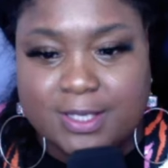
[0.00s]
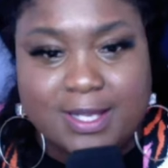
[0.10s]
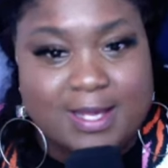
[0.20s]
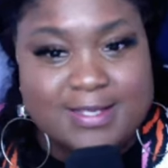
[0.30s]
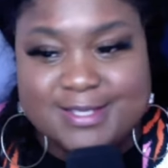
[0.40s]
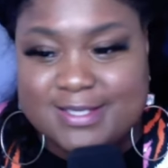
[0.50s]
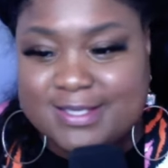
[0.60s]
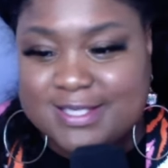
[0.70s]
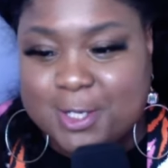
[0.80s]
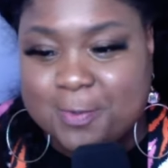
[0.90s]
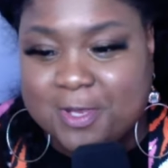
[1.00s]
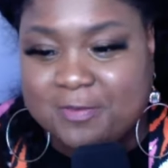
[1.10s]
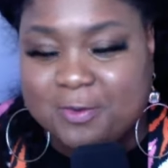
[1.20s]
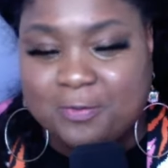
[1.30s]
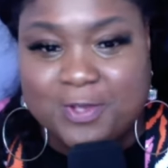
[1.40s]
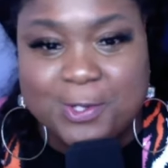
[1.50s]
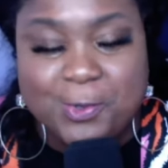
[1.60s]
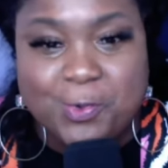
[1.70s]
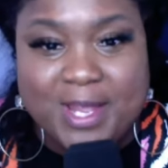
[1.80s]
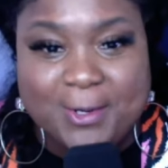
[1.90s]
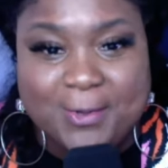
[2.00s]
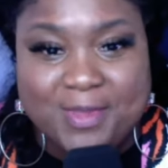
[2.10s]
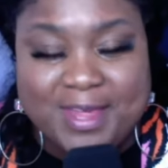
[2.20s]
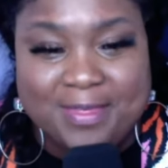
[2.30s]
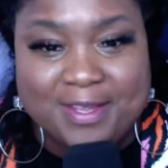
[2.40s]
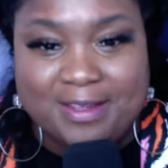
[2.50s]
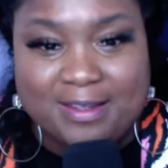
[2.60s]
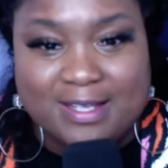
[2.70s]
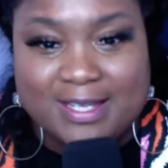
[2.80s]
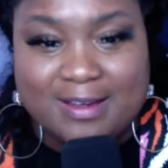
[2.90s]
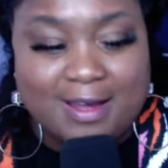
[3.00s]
yes, tell me if you felt a weight on that thing.